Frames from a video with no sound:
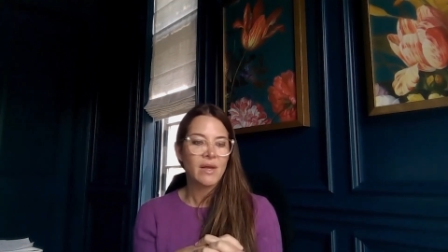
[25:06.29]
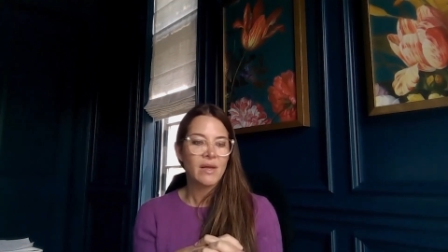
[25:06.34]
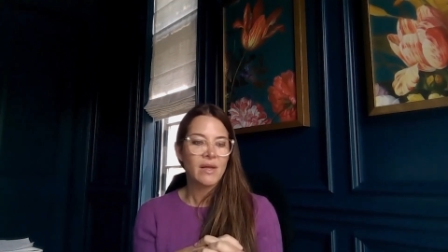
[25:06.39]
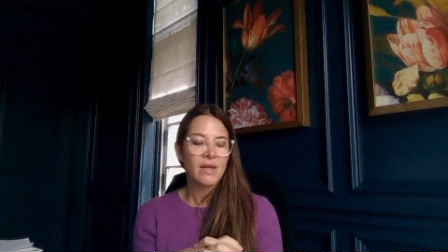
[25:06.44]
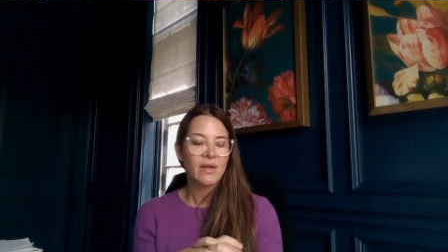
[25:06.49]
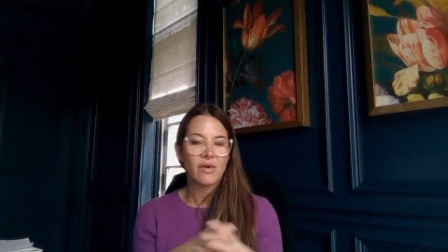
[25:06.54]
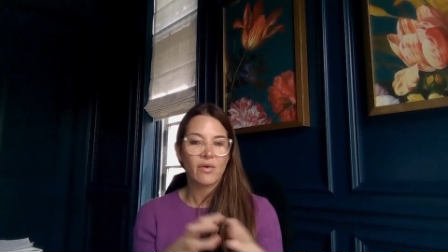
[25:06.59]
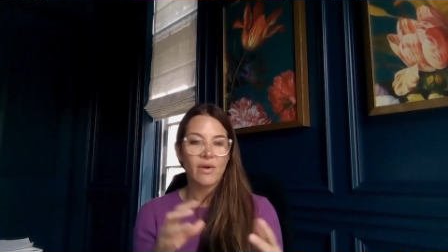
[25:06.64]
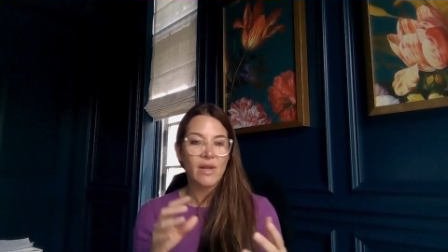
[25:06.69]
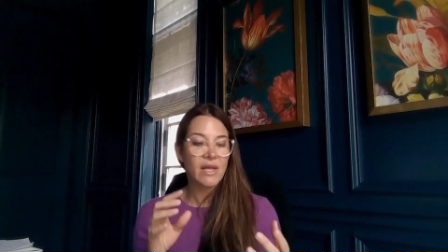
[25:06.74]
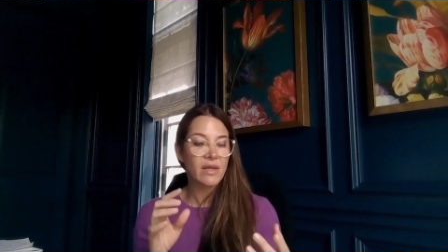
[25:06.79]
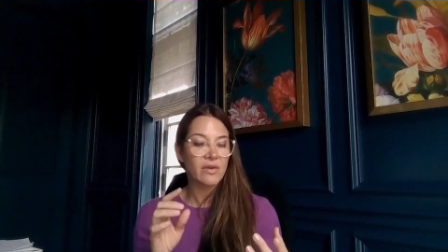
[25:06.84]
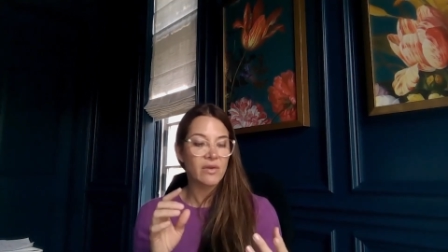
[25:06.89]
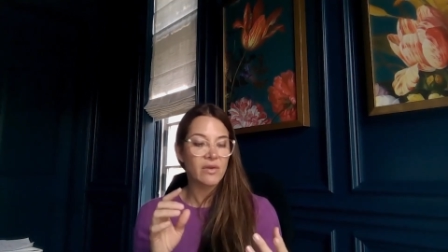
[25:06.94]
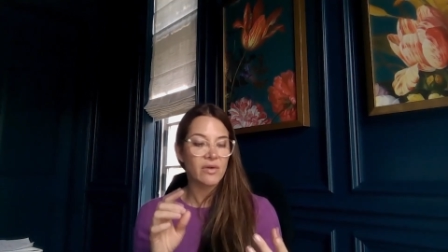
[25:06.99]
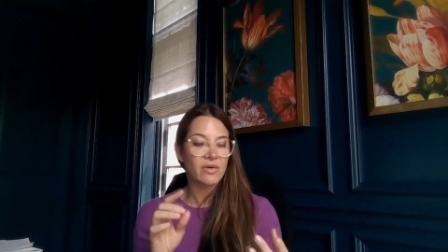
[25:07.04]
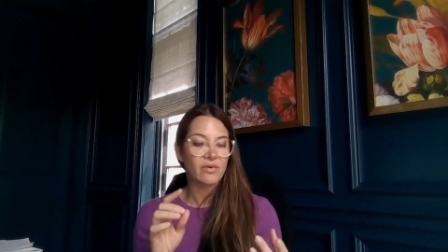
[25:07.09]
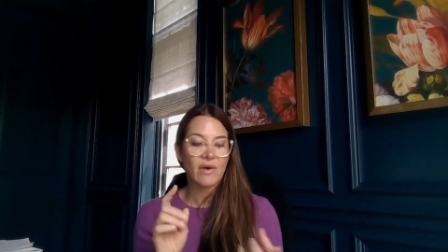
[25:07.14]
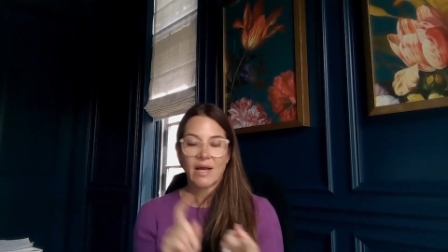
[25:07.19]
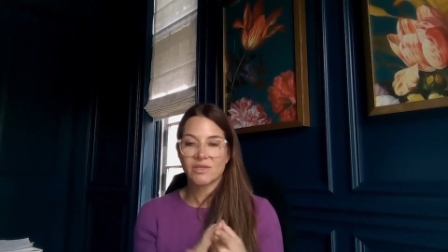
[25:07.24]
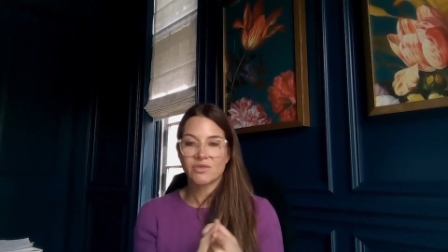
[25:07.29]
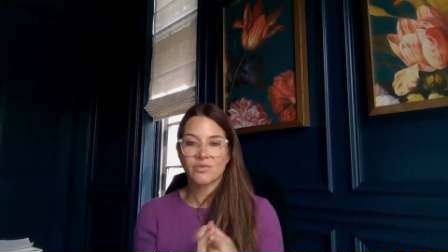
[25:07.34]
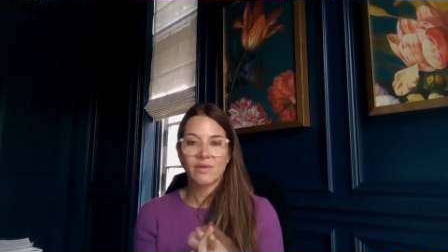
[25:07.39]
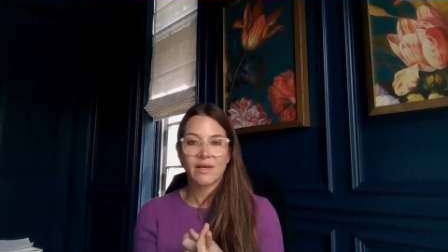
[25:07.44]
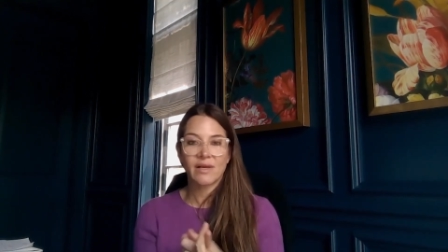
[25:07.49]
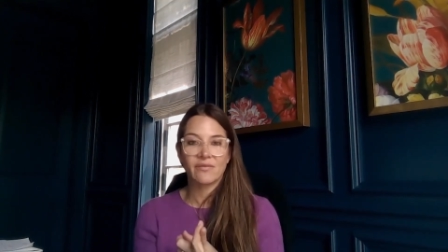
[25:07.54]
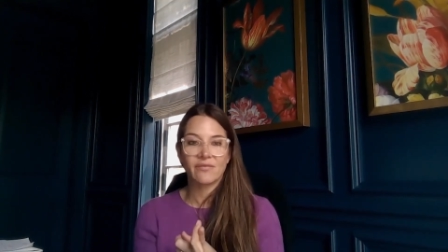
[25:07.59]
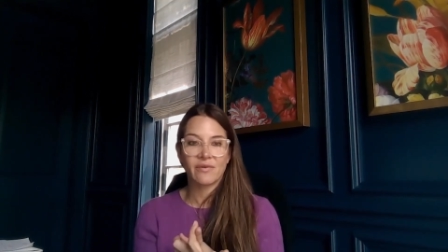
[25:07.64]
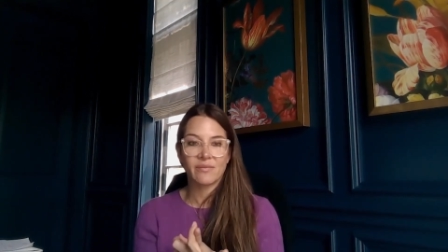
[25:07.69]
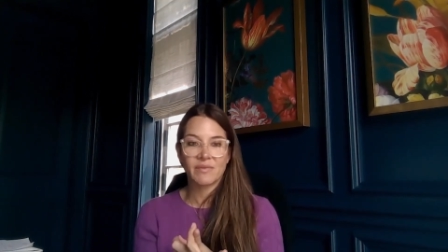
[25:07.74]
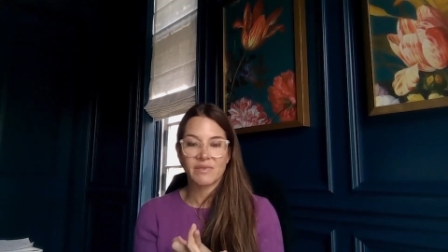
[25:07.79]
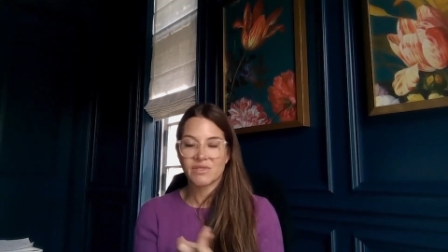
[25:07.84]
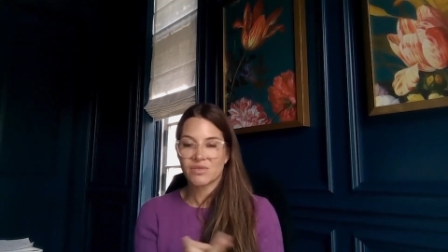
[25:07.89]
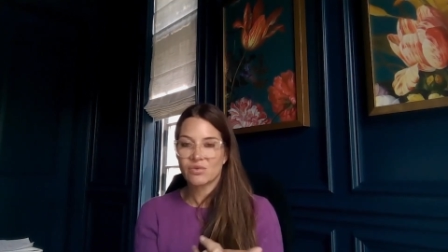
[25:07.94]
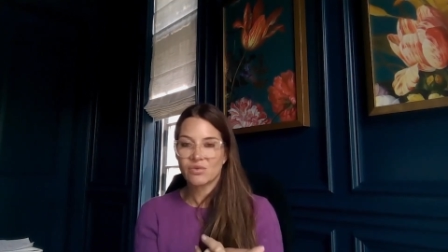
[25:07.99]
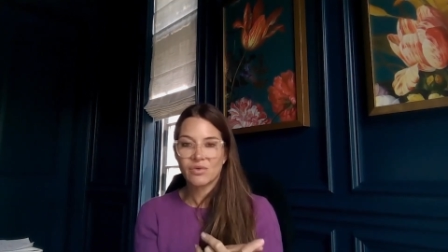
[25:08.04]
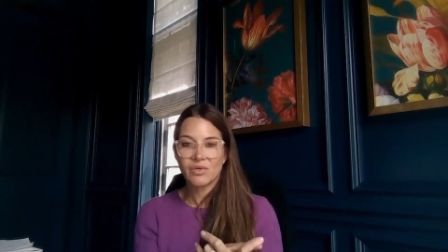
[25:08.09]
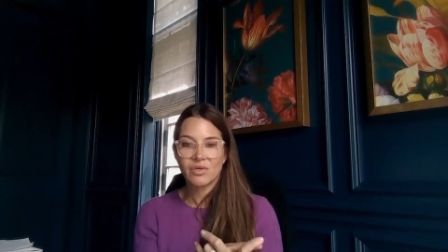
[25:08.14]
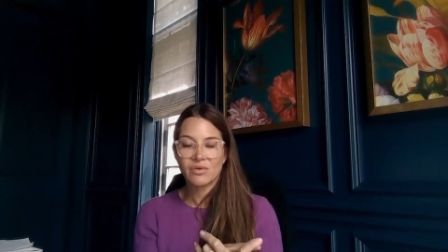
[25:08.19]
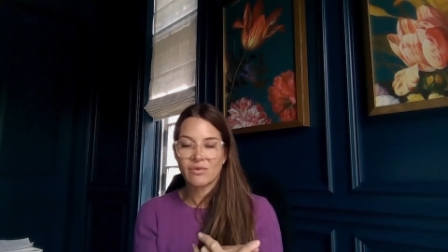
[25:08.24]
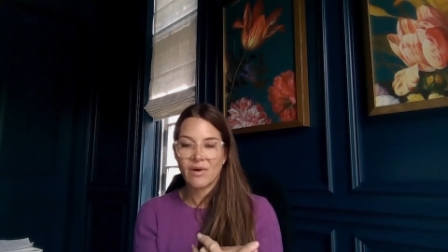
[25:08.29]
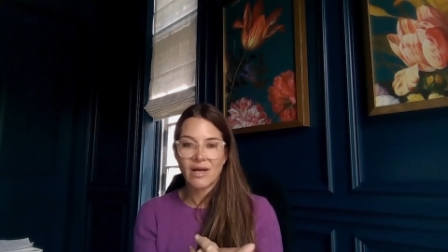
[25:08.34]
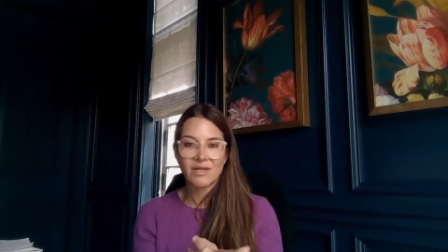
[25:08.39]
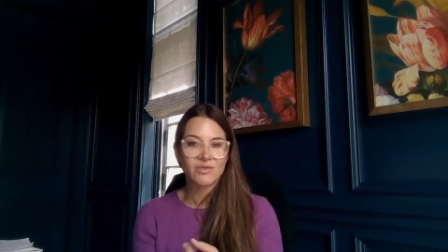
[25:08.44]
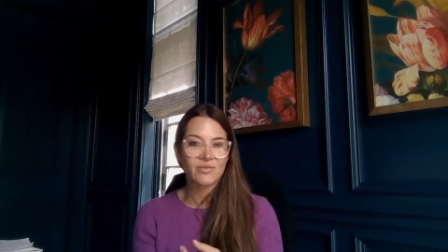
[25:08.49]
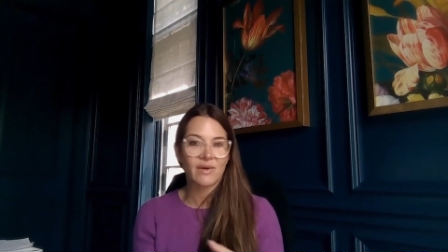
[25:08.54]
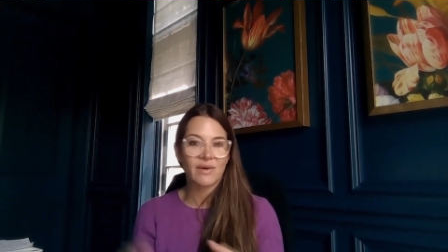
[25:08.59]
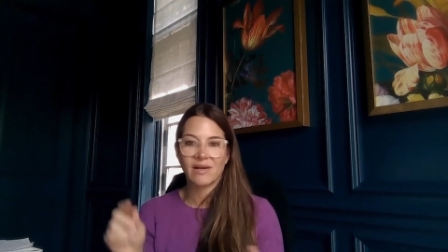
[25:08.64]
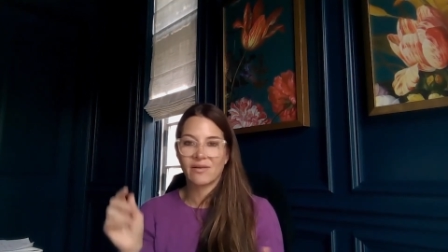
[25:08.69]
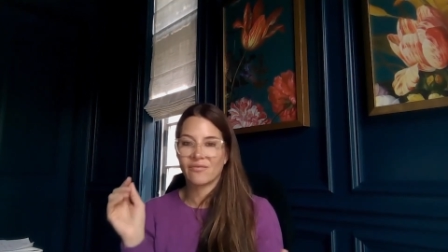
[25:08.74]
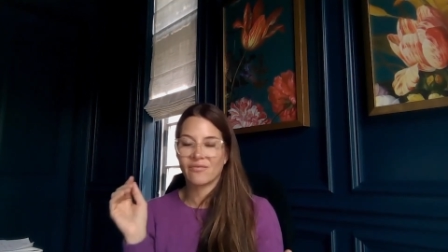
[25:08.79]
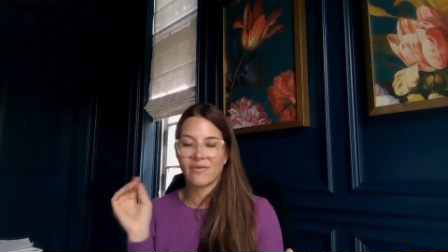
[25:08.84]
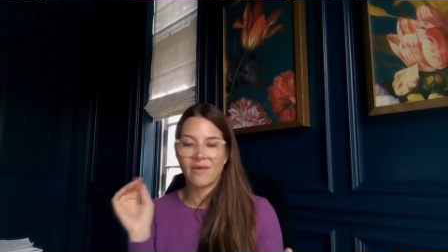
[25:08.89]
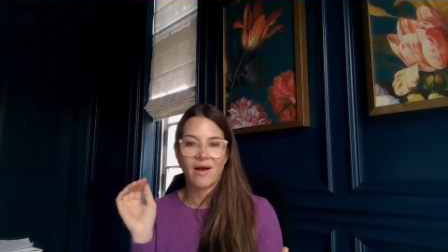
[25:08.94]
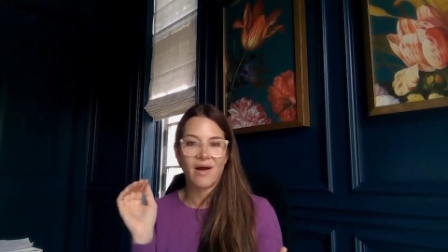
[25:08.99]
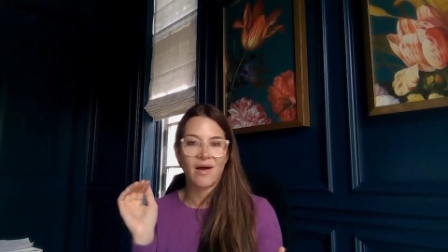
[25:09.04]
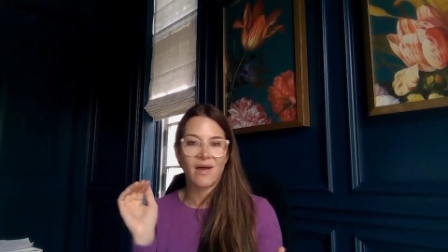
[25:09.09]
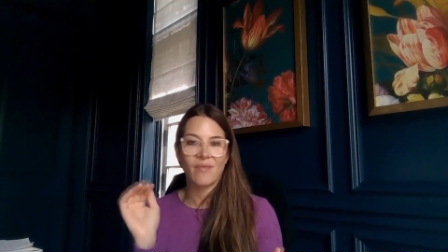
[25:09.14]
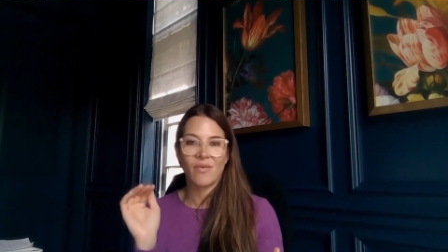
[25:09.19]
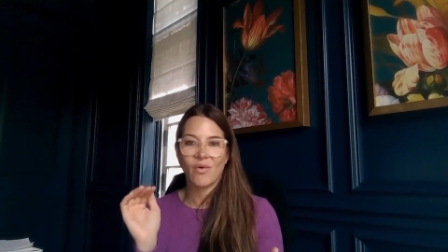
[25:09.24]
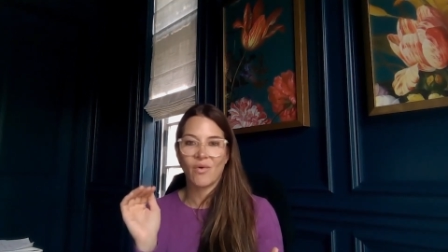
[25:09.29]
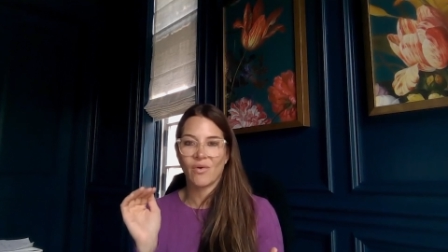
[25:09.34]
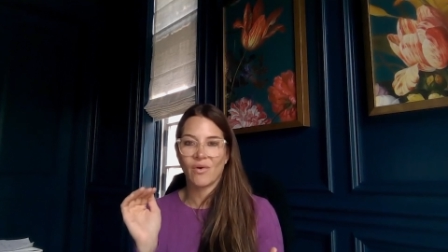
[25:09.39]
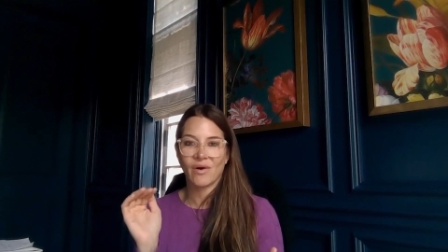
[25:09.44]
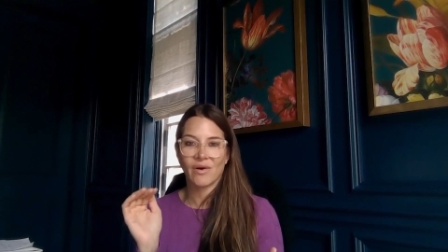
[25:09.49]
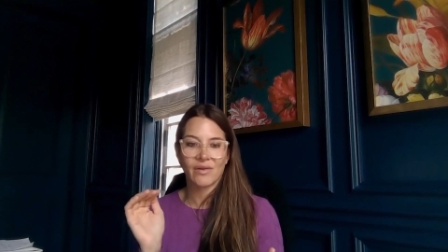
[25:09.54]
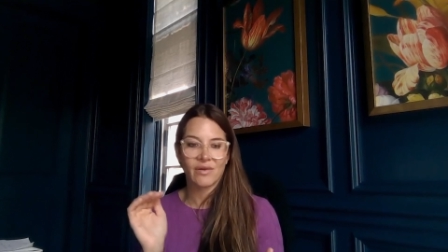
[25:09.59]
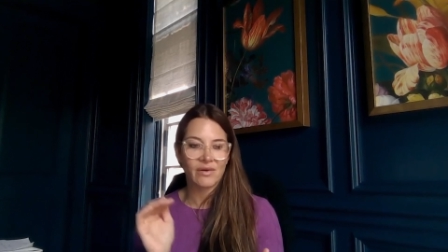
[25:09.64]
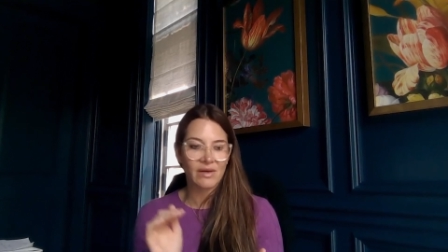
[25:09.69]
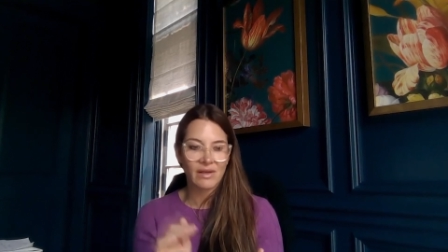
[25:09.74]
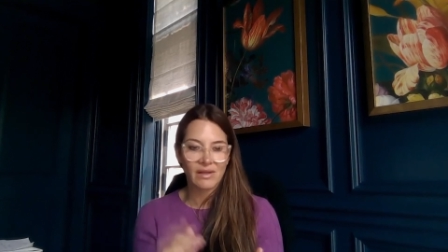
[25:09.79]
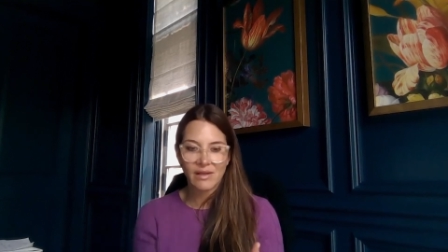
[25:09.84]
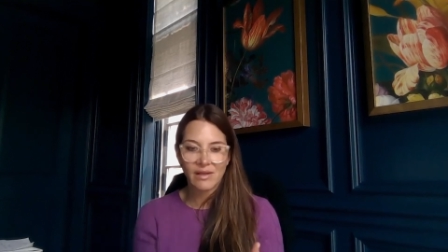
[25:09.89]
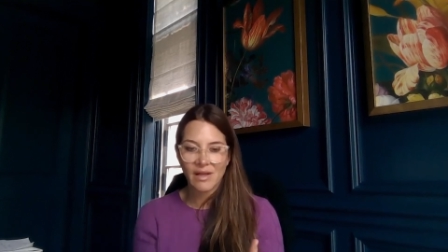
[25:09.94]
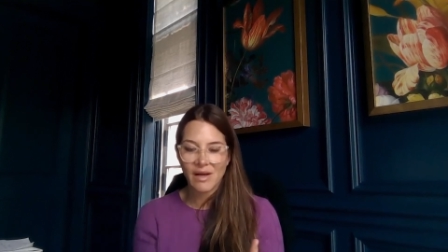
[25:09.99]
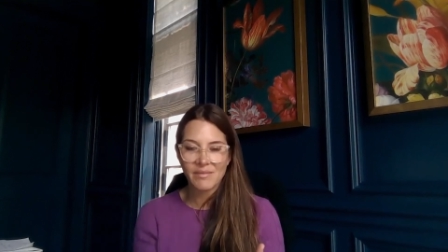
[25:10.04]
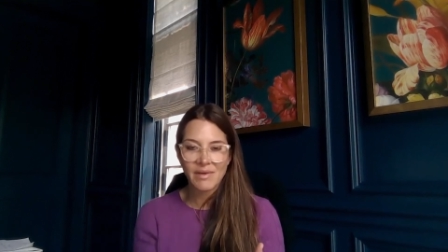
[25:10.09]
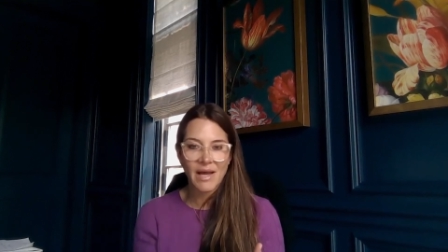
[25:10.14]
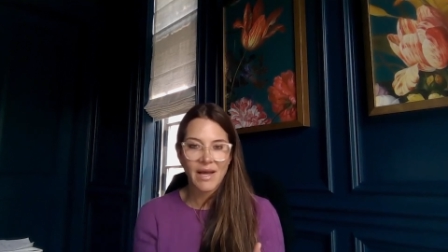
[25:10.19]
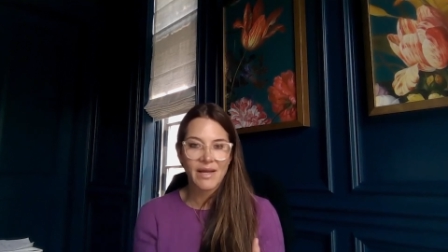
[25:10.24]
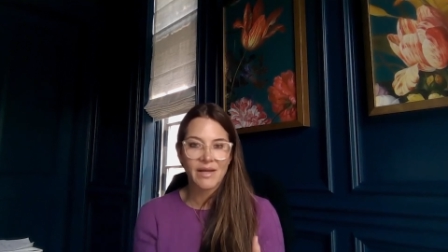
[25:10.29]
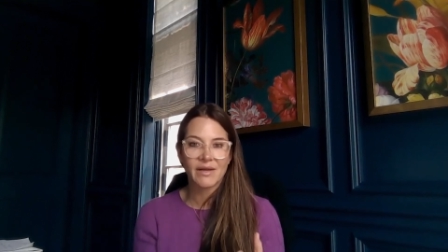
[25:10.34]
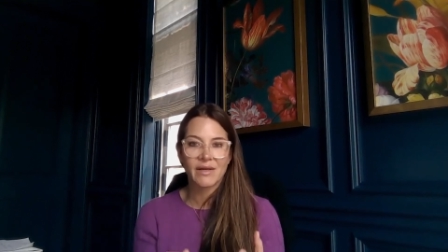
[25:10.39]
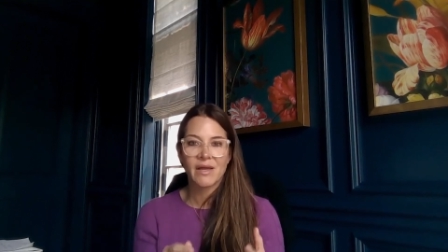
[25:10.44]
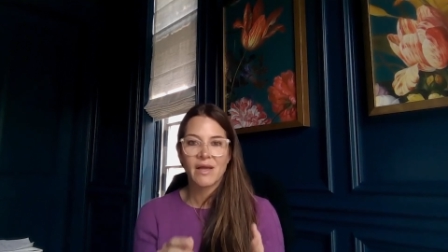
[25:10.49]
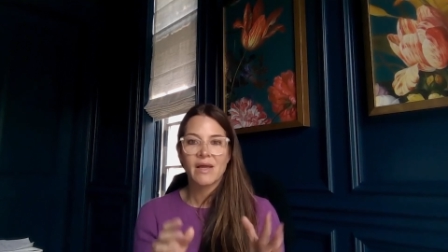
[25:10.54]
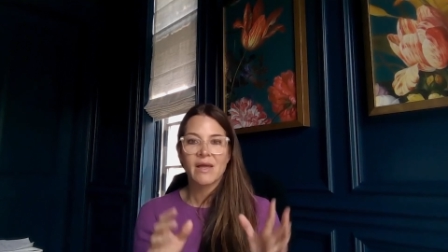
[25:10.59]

you know either graduated from the school you graduated from or they're an alumni